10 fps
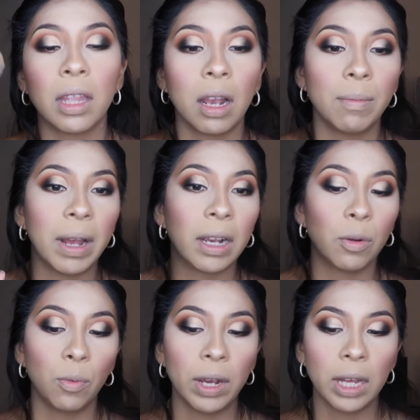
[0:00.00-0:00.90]
Now back
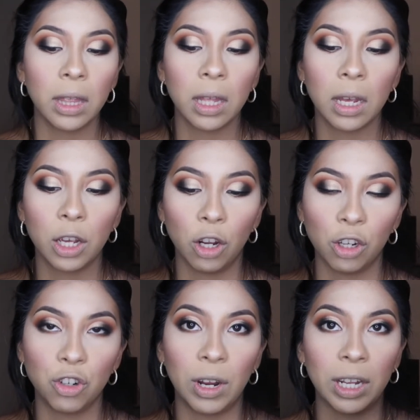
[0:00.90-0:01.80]
with
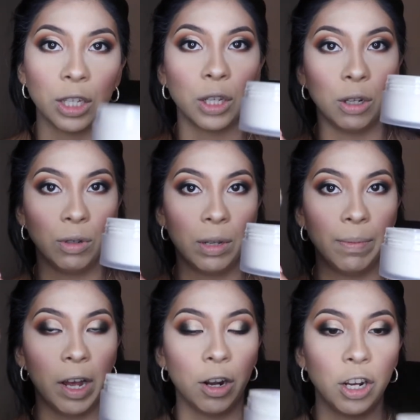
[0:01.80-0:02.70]
your
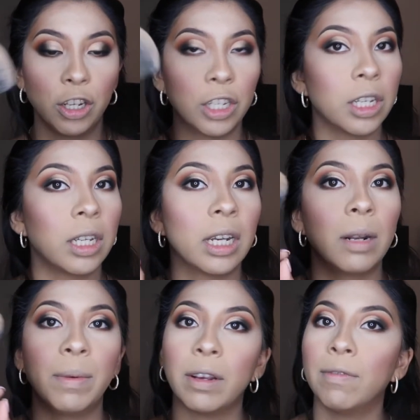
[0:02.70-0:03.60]
translucent powder, you're just gonna get
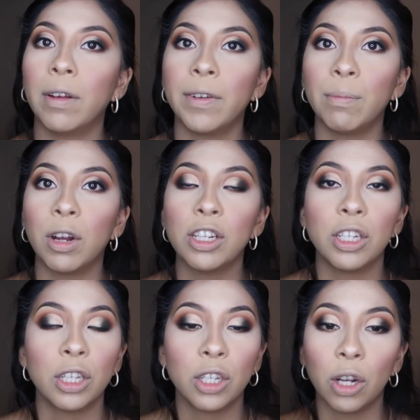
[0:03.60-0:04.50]
a big fluffy brush
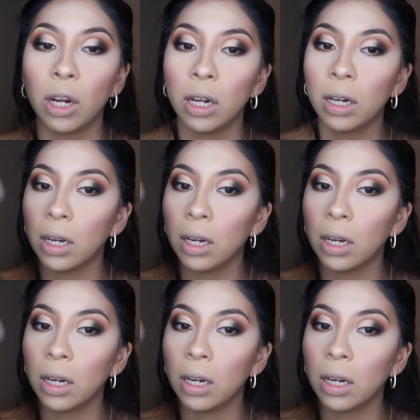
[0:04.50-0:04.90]
and start